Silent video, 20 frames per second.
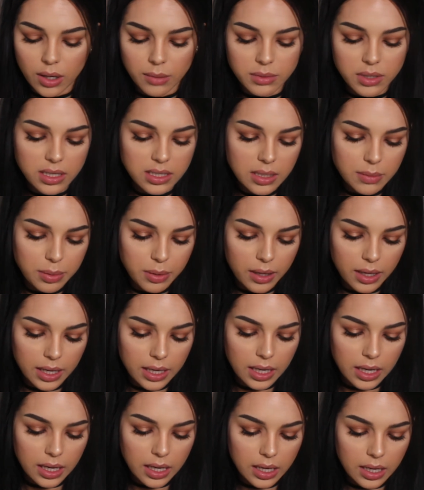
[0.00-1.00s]
I'm just
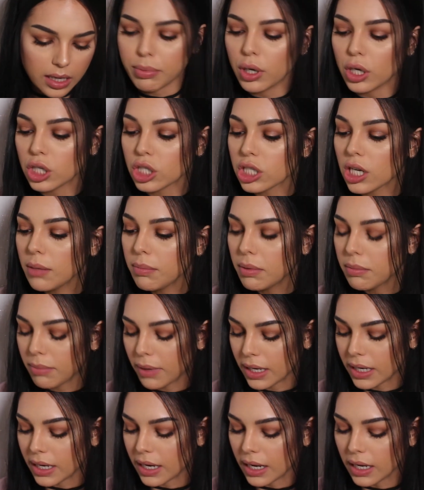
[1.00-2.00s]
applying Push Up
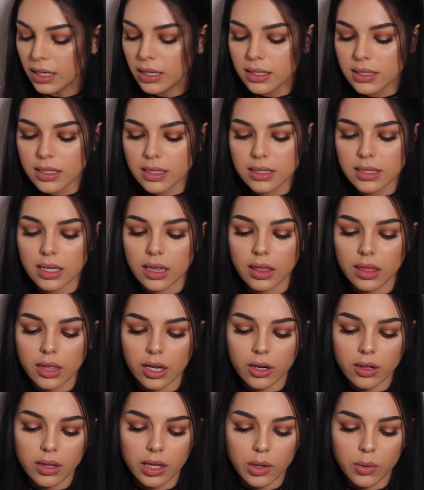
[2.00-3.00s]
by NYX. It's
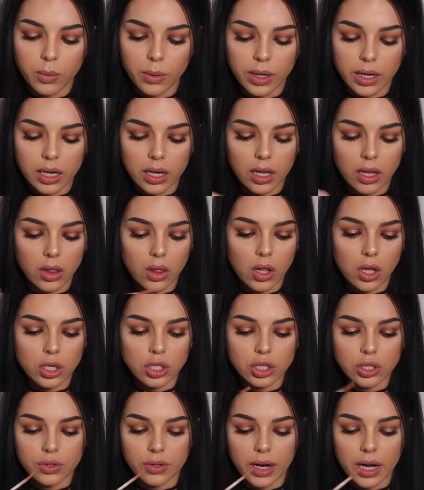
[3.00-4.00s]
their liquid
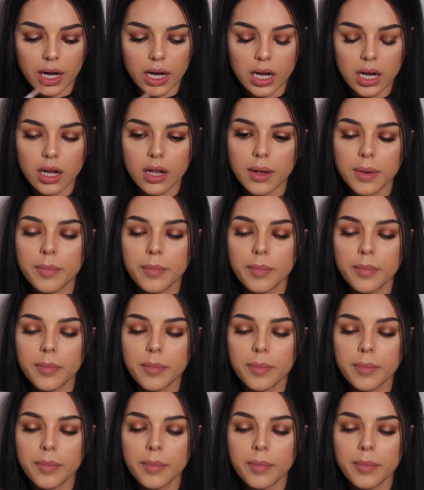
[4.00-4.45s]
lingerie.